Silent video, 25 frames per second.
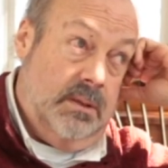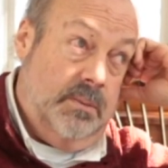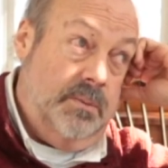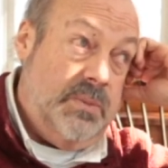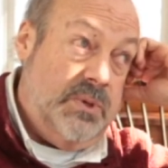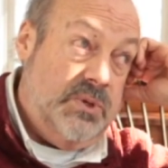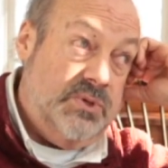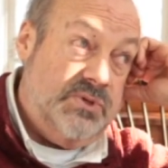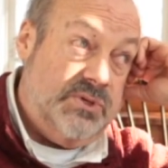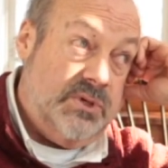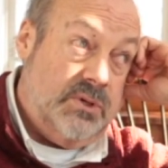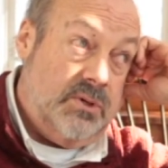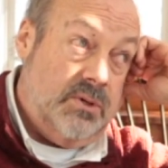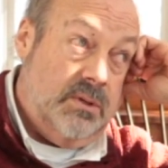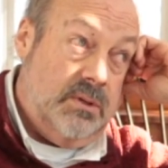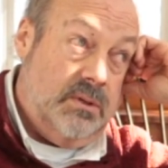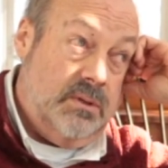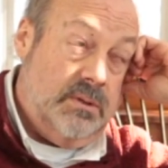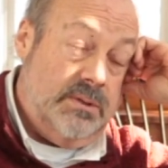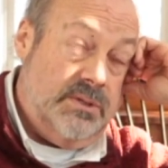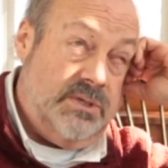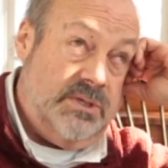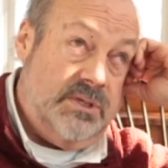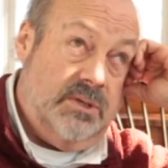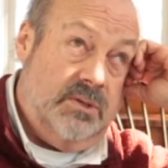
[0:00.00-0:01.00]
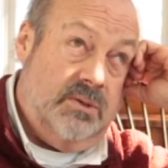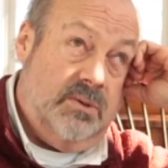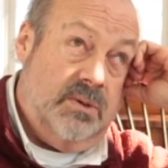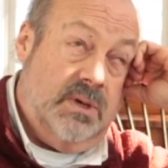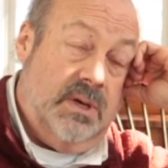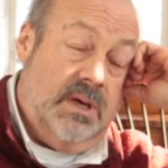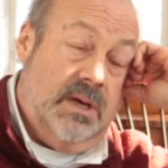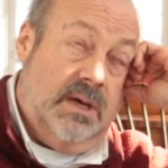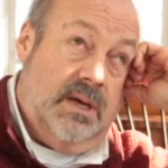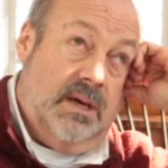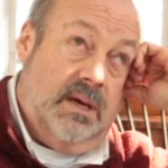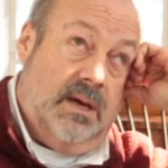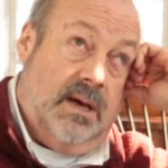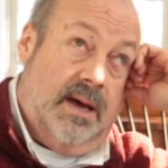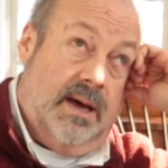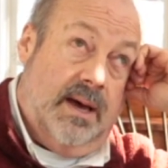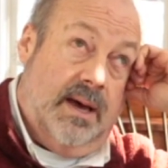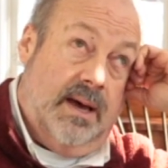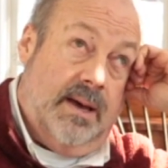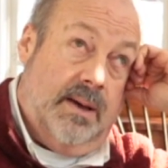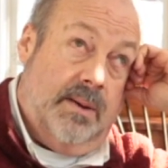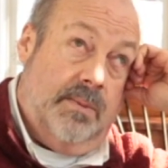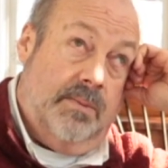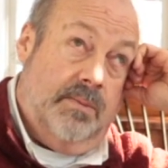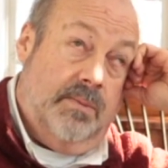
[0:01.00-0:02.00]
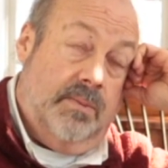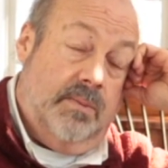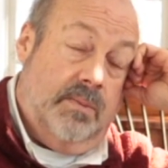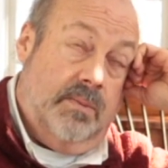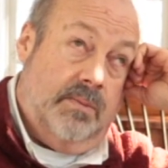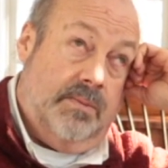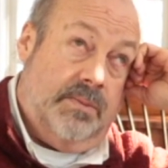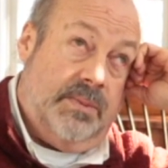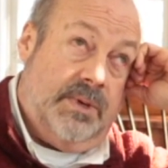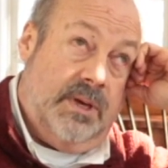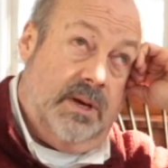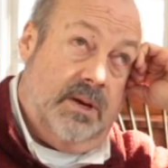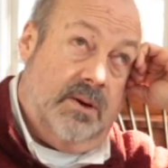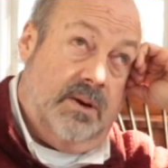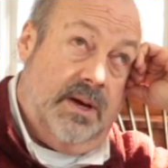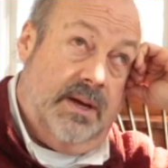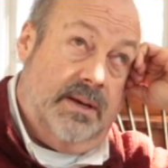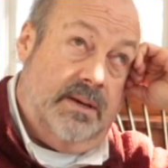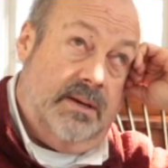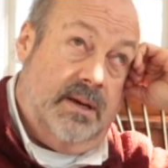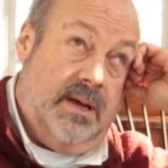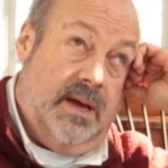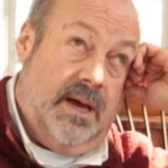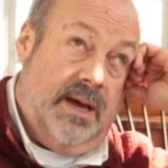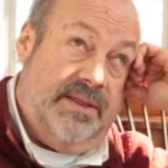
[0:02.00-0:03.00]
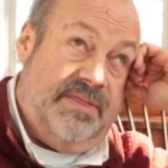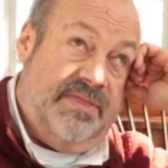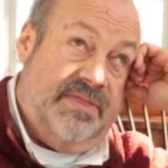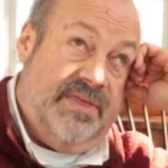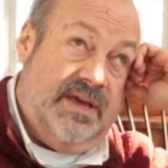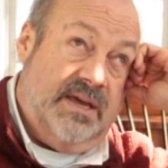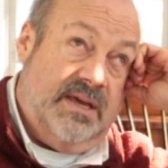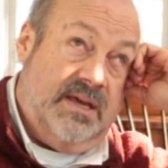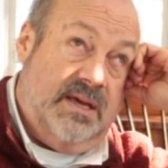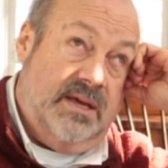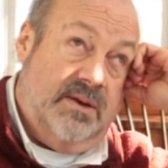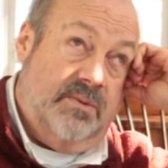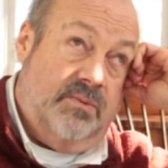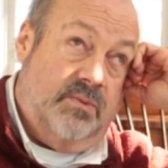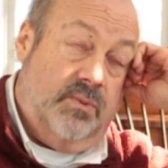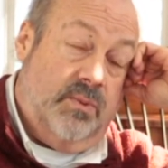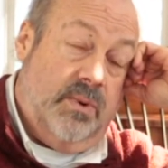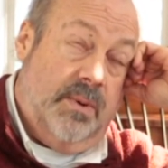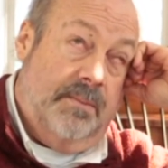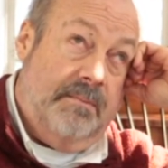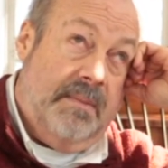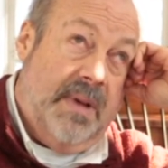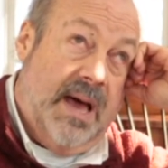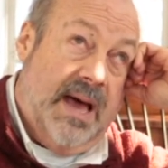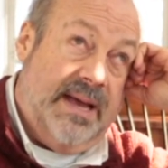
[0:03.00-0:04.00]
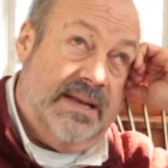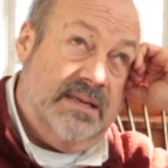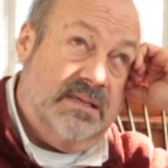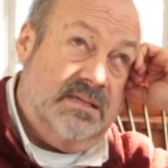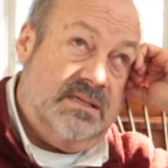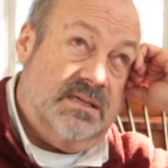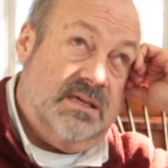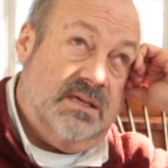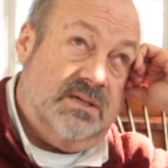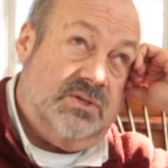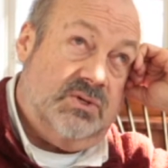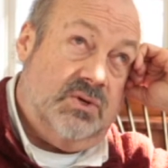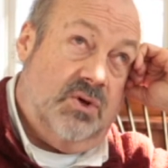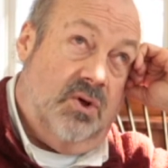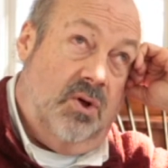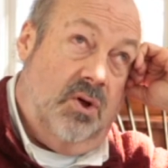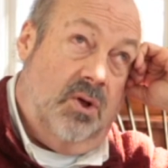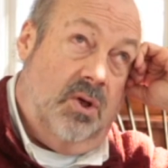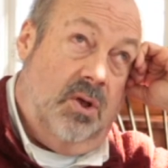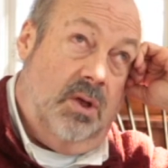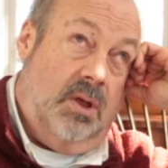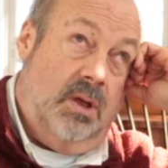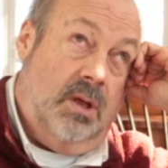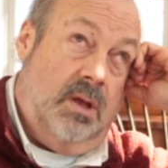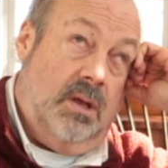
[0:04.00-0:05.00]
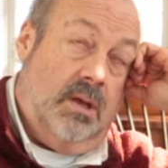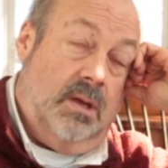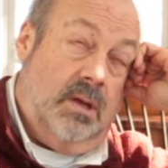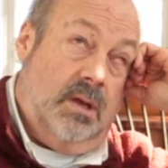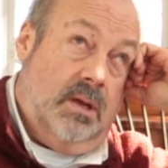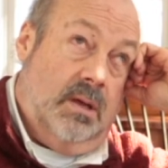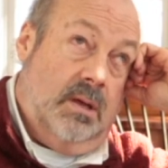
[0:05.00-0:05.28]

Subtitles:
musical too. I think it reminds us all